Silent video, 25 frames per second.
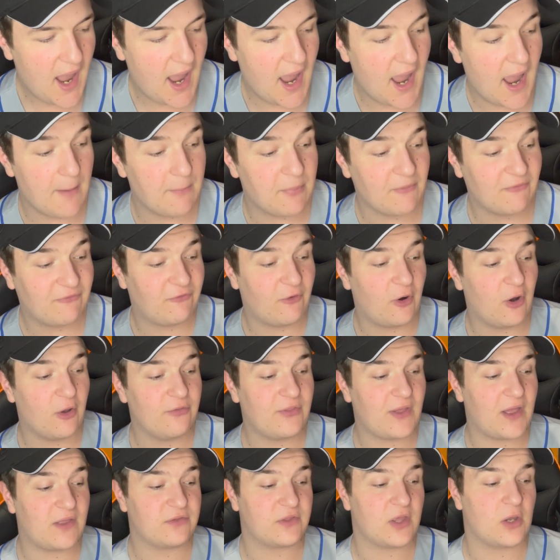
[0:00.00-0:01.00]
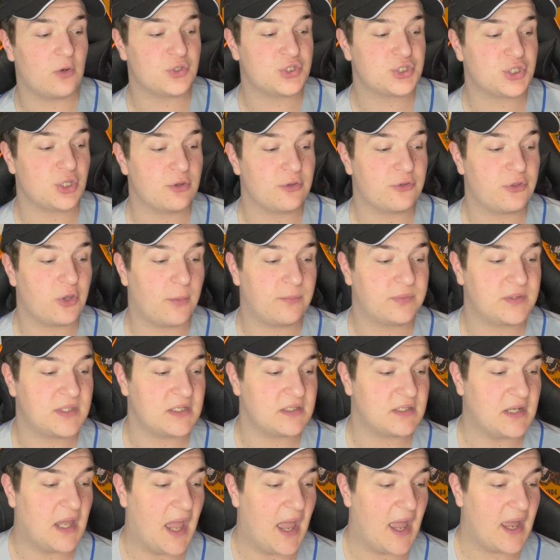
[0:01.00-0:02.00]
Before that, though, Scunthorpe
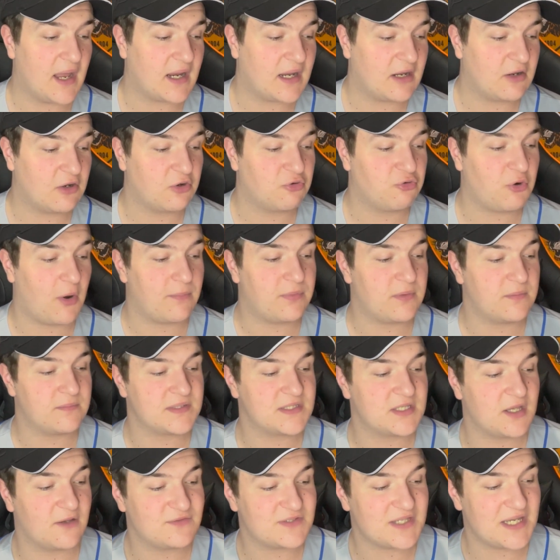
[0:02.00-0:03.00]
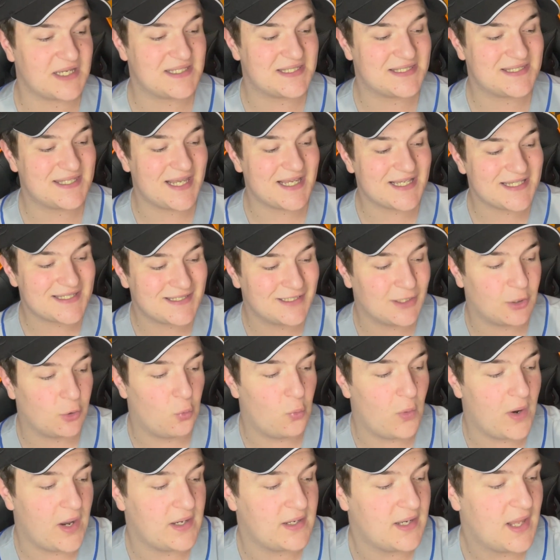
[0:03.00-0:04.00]
did grab themselves a 6-0
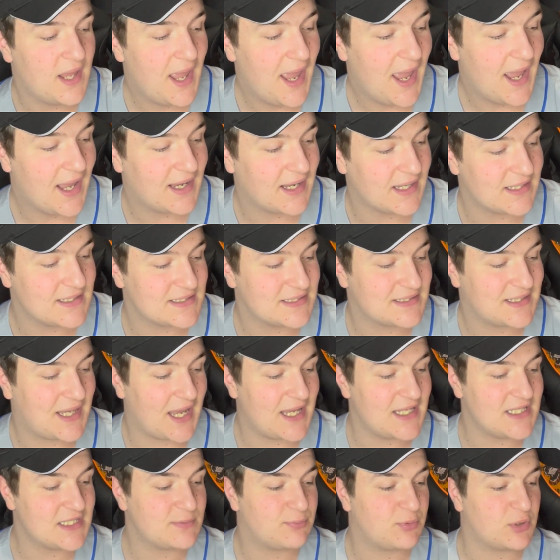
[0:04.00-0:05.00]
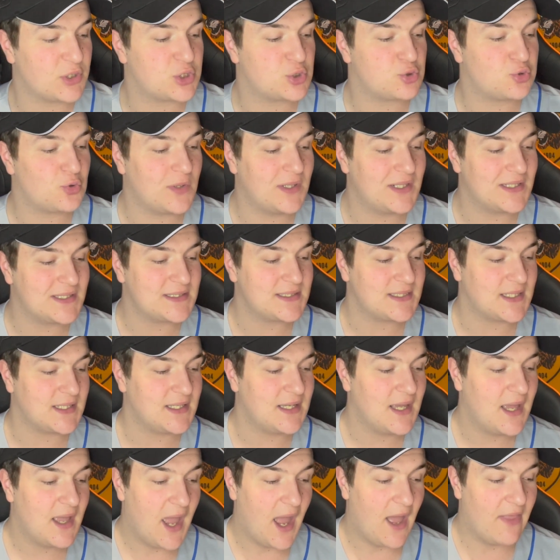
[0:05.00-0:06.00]
win against Gainsborough
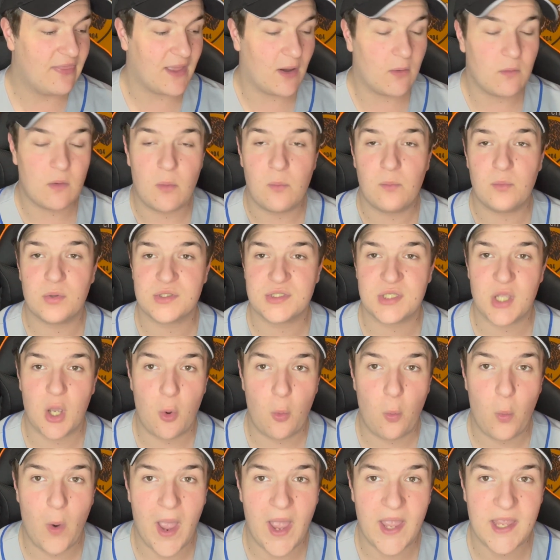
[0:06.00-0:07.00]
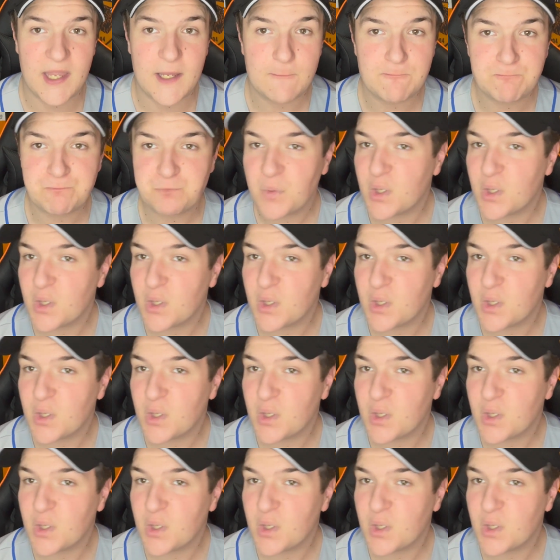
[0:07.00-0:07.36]
Trinity, and that one was away.